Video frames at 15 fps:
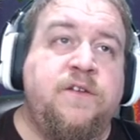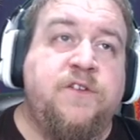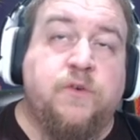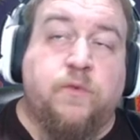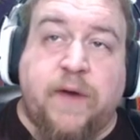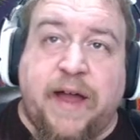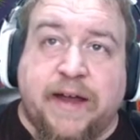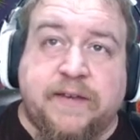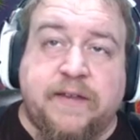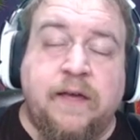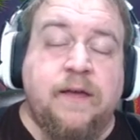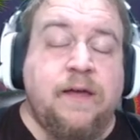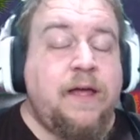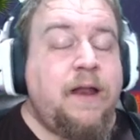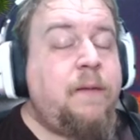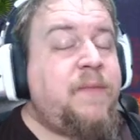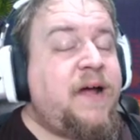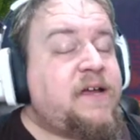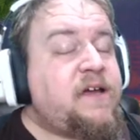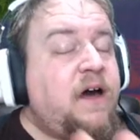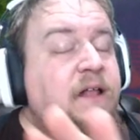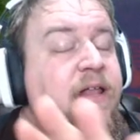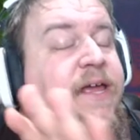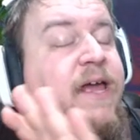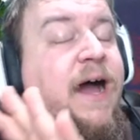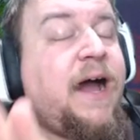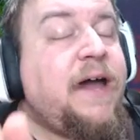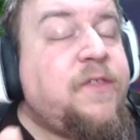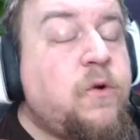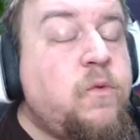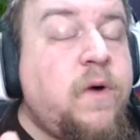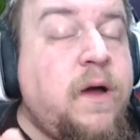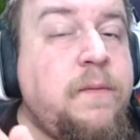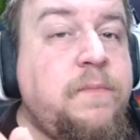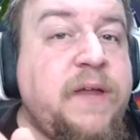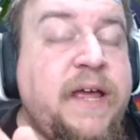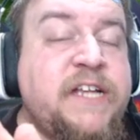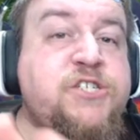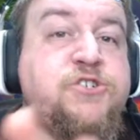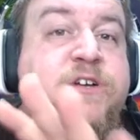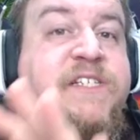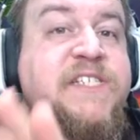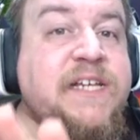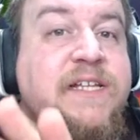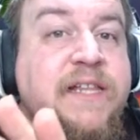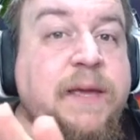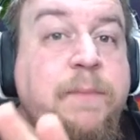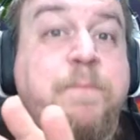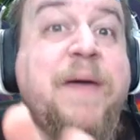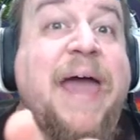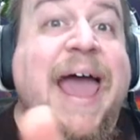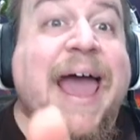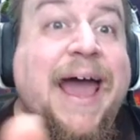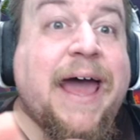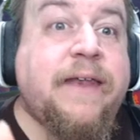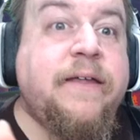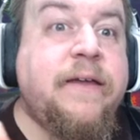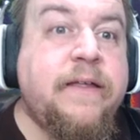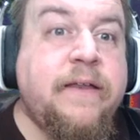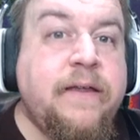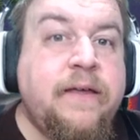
Direct. And I'm not calling either one intrinsically bad.